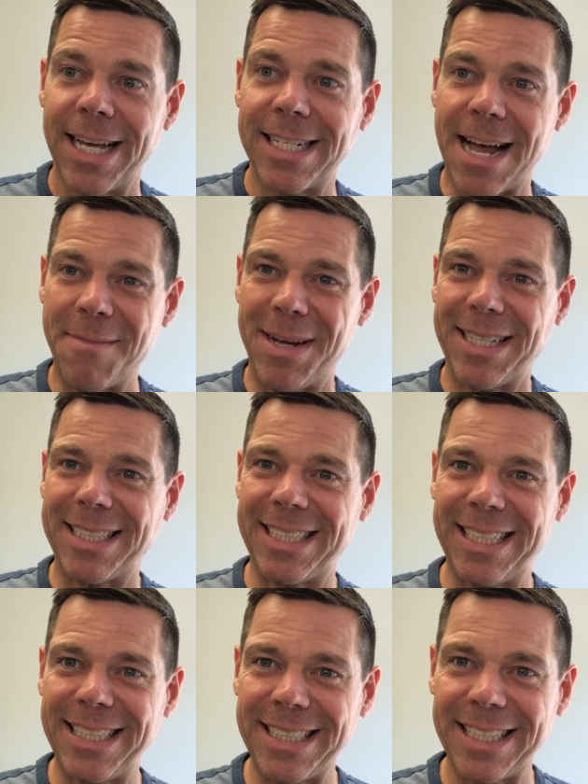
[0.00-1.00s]
not make
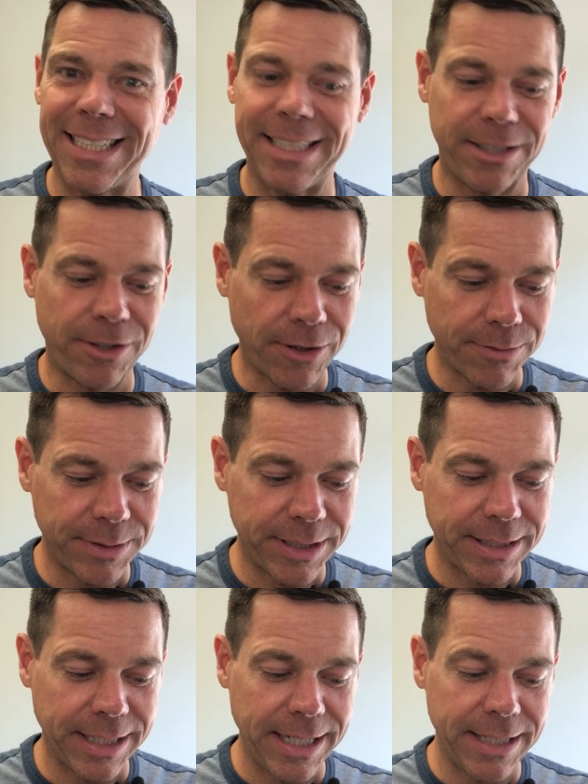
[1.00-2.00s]
sense in his
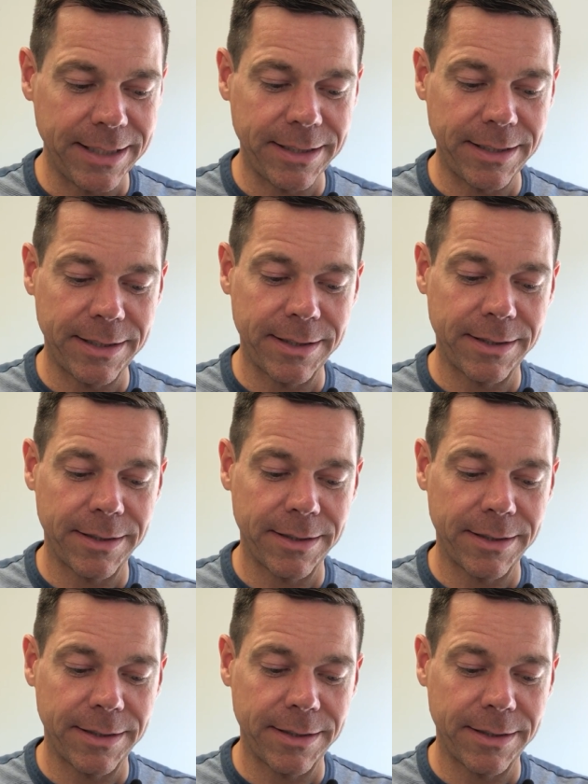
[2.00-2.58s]
circumstance.